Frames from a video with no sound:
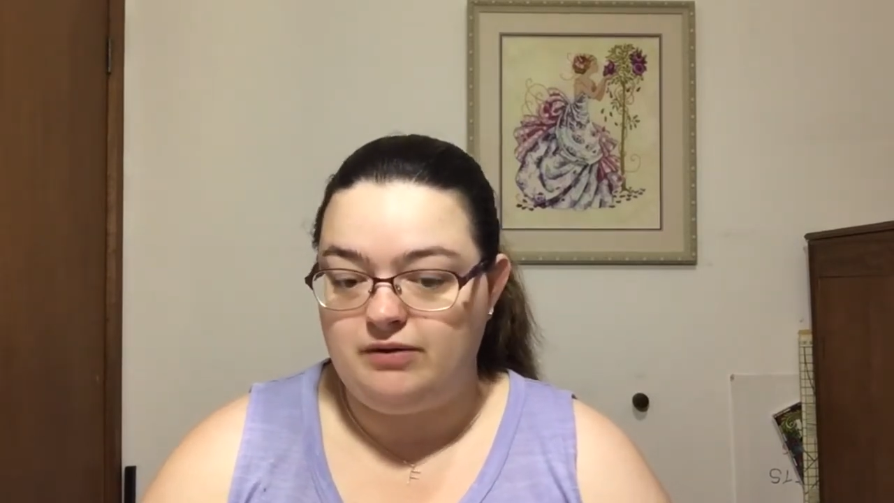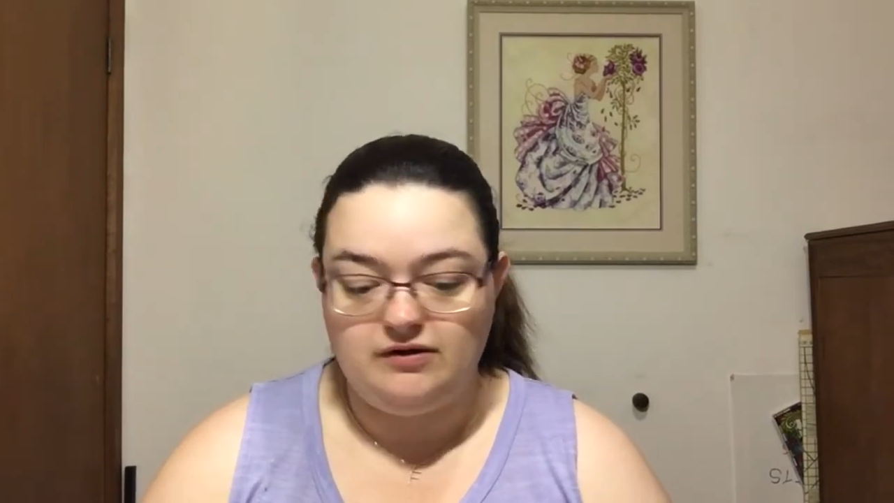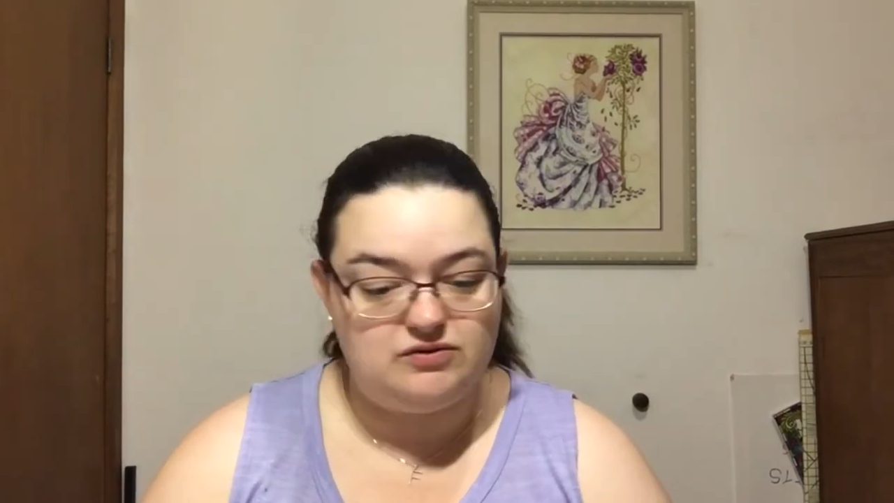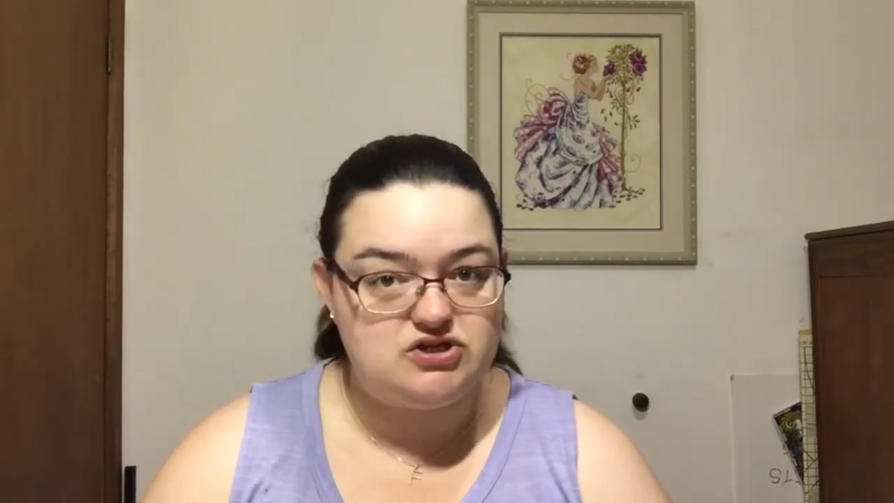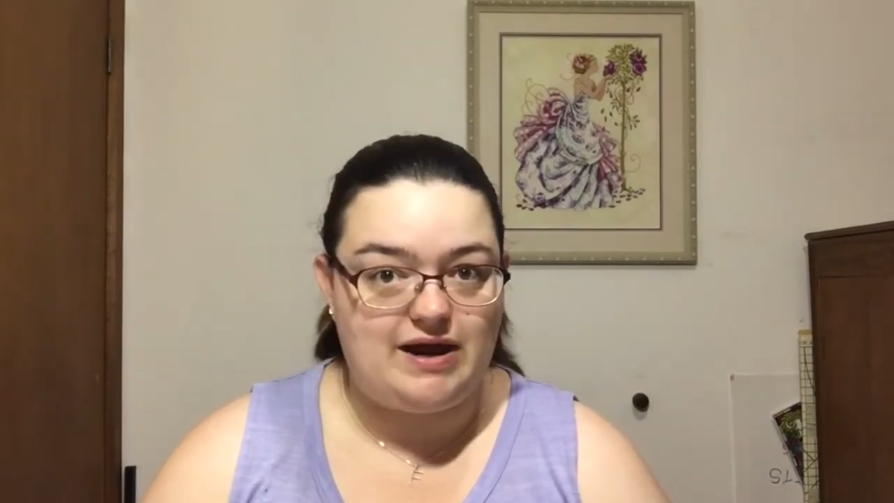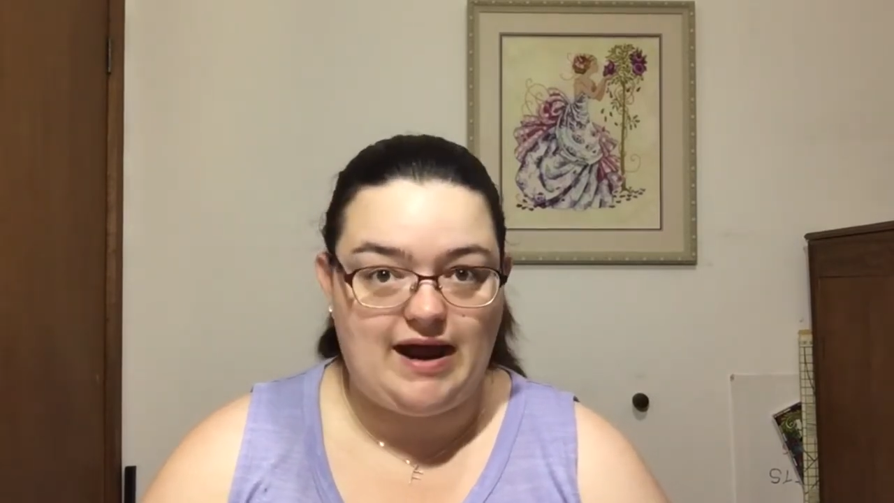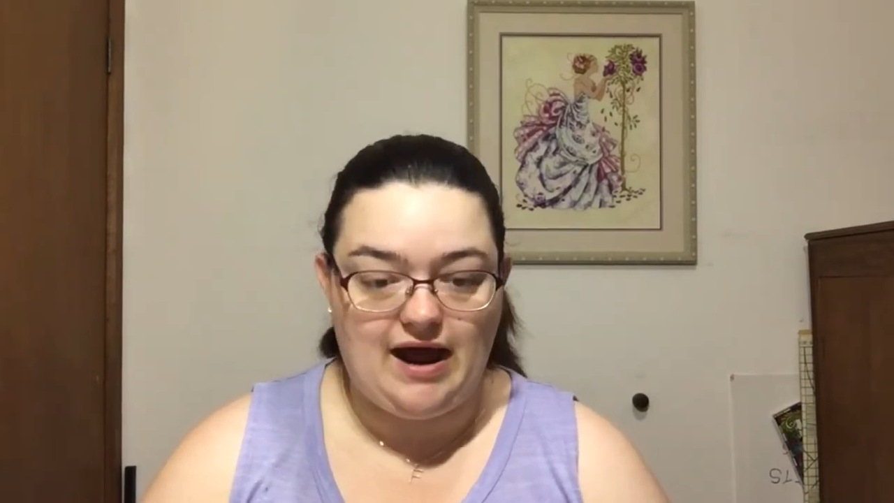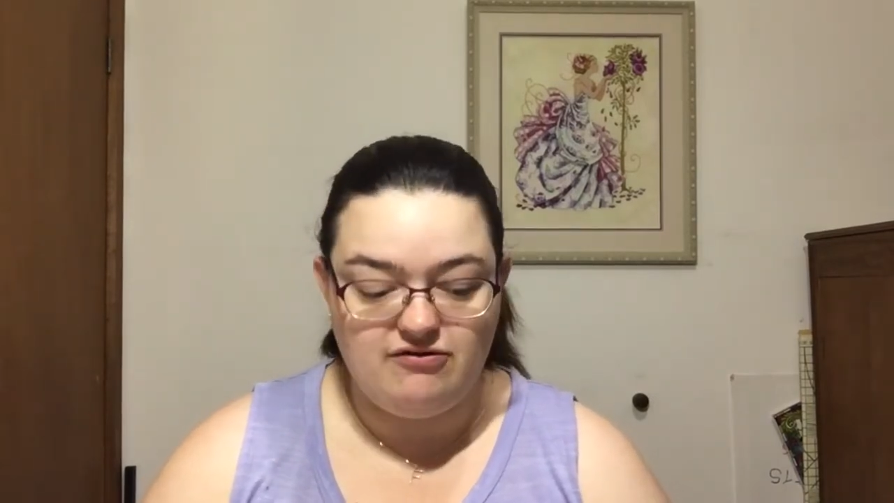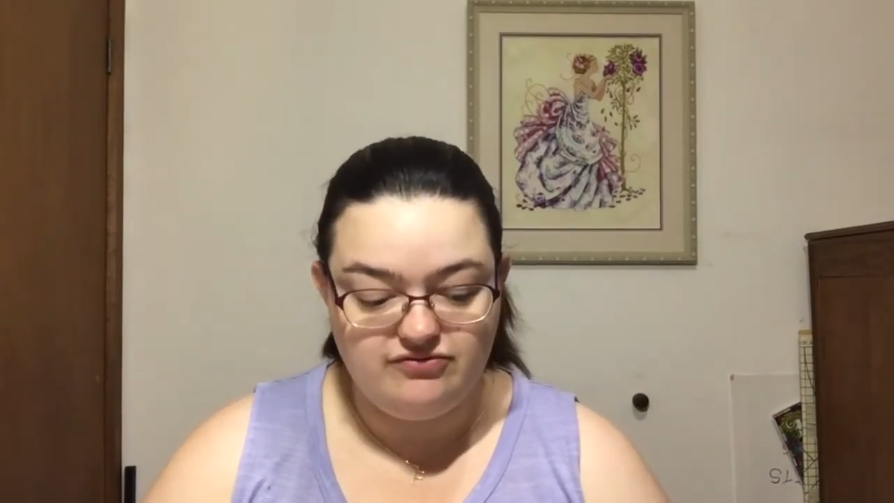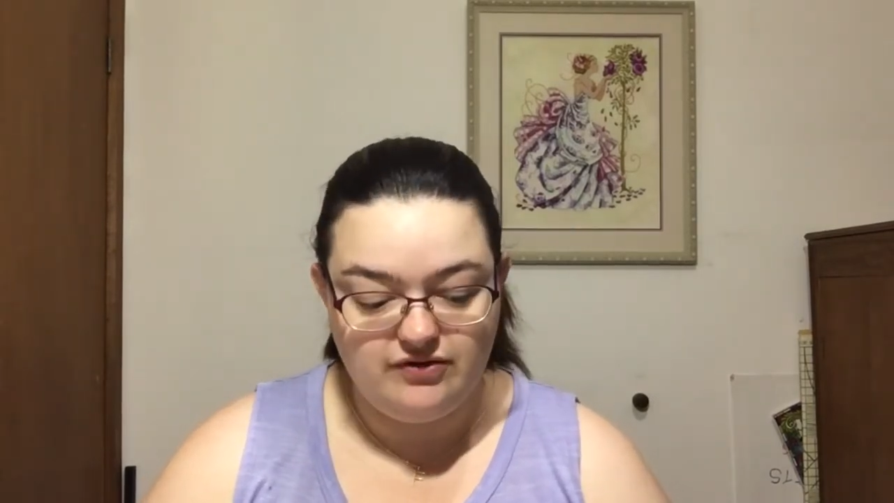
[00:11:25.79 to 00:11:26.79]
which I
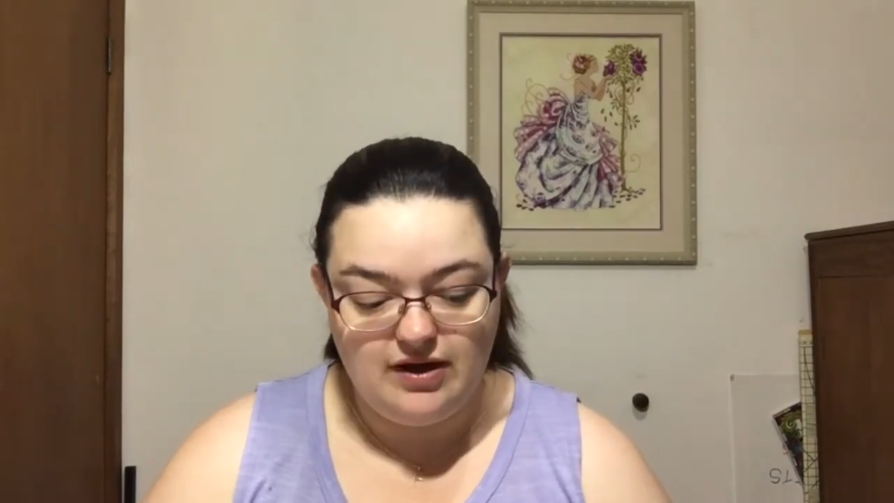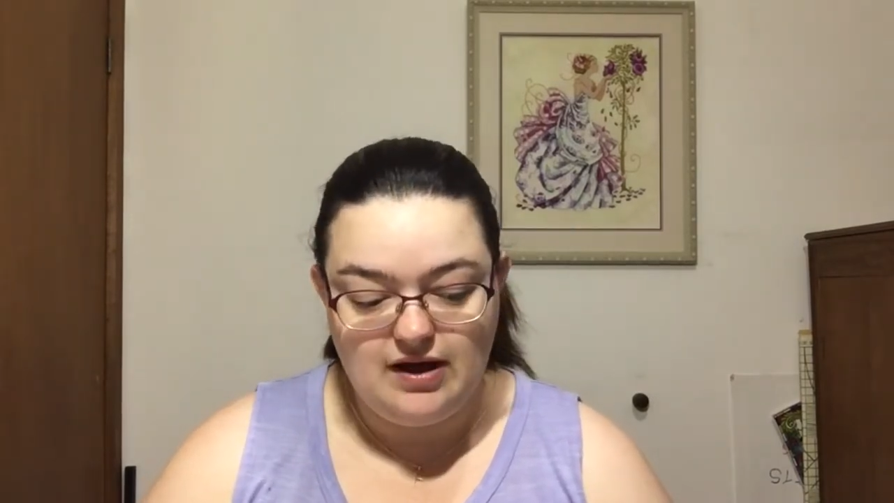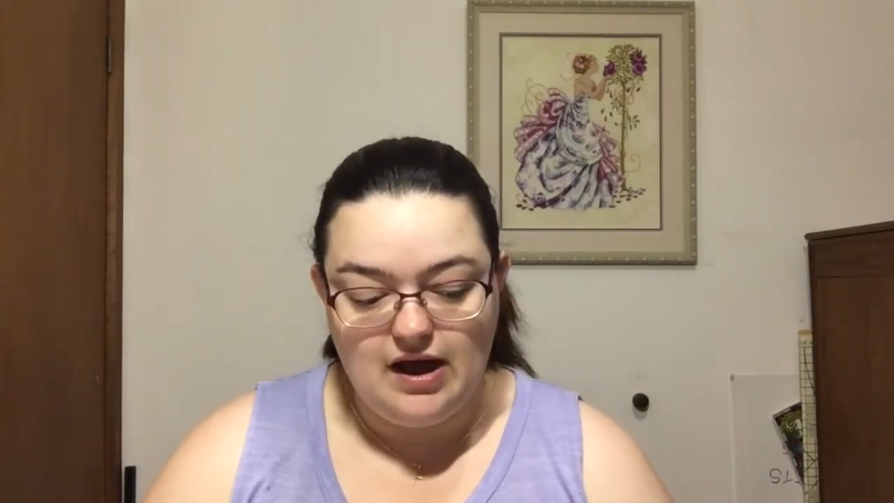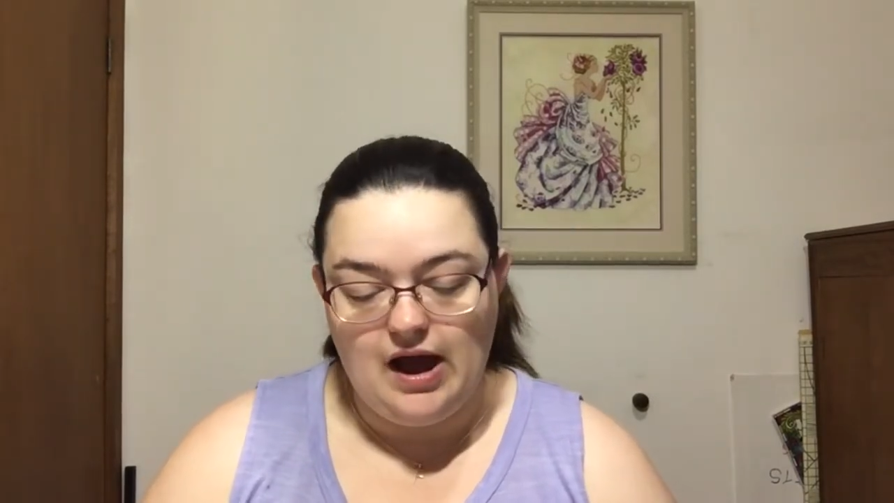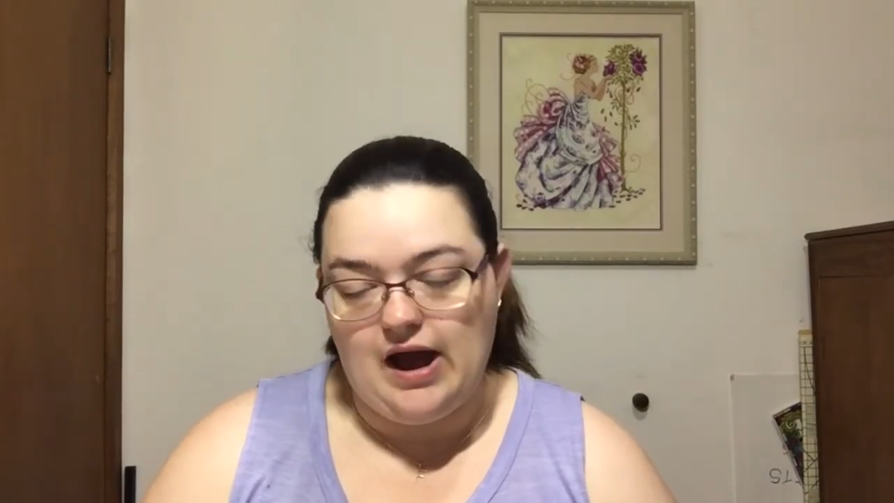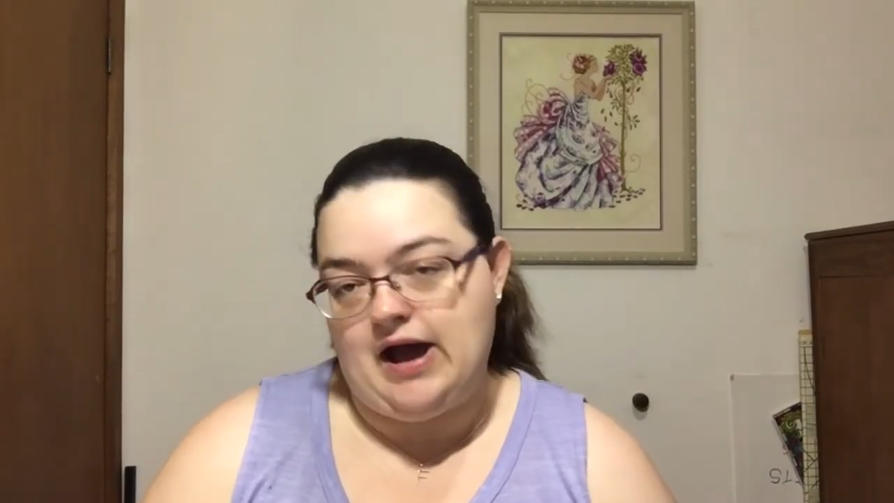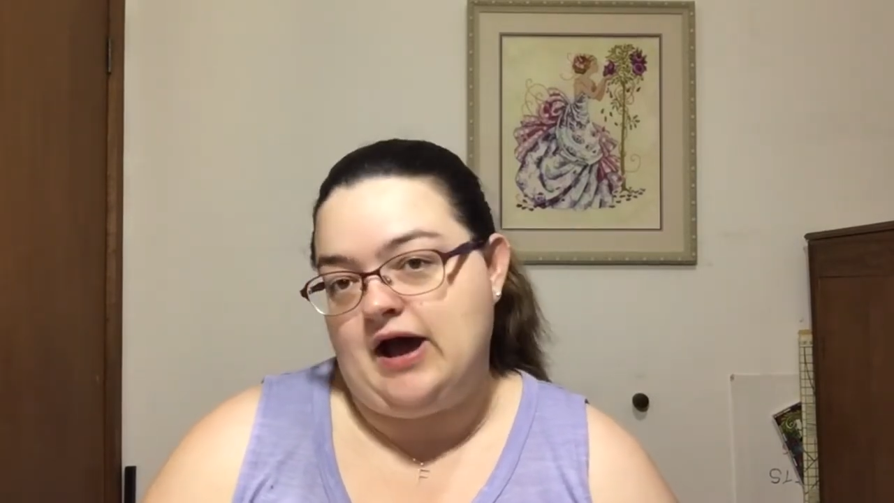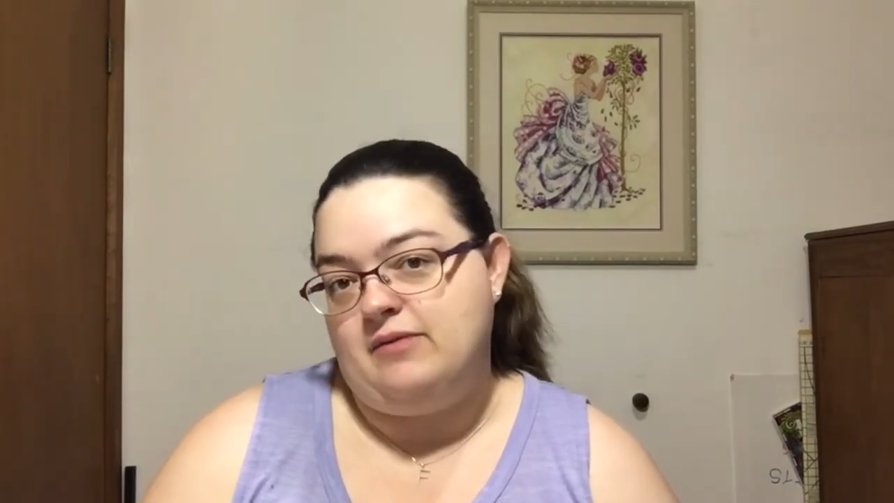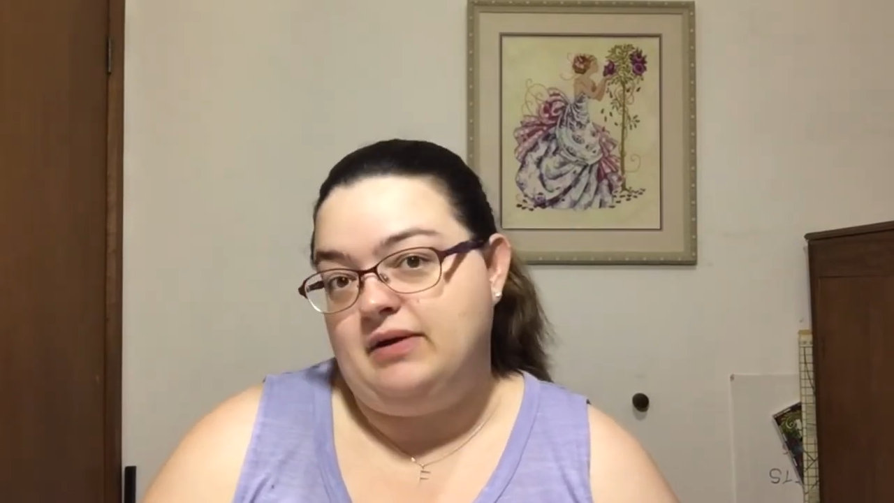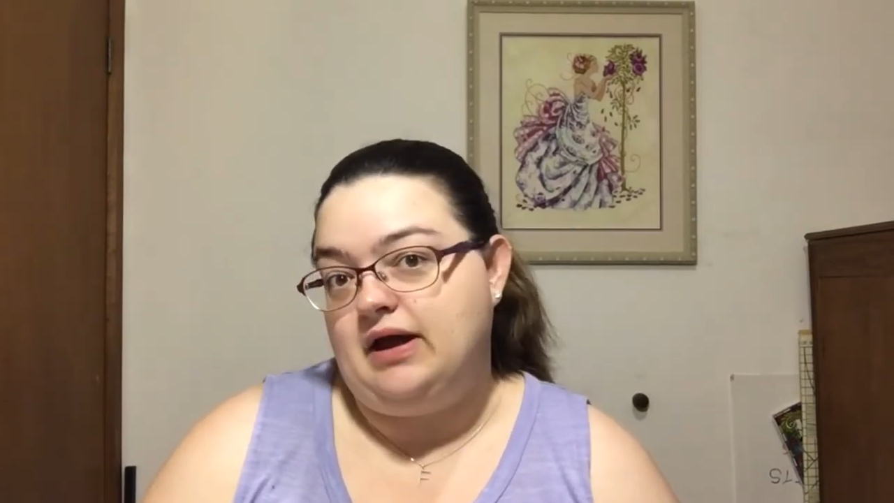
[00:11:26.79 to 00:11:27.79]

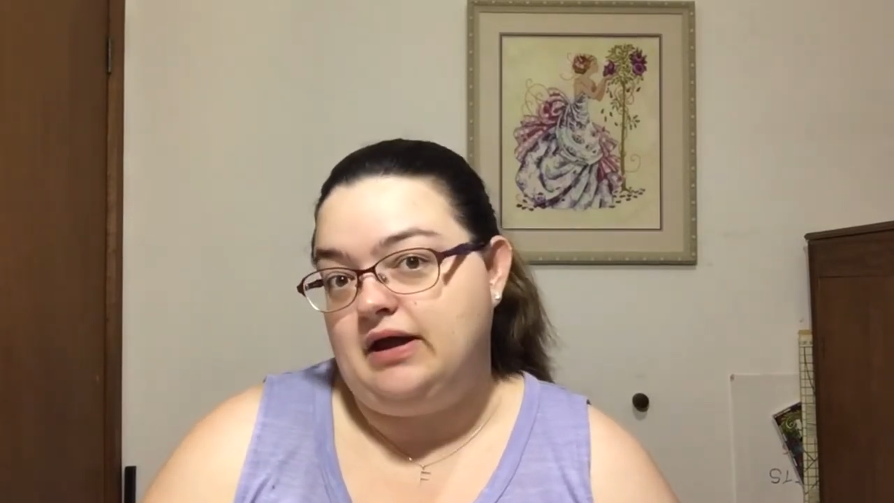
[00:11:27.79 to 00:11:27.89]
have,